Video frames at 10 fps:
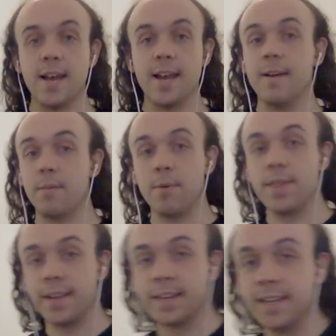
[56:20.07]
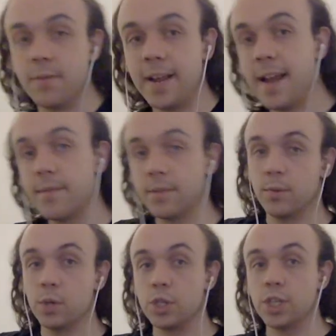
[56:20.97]
an out of print thing I don't have,
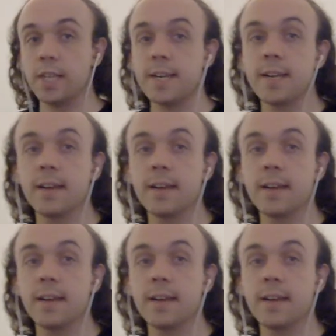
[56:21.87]
unfortunately.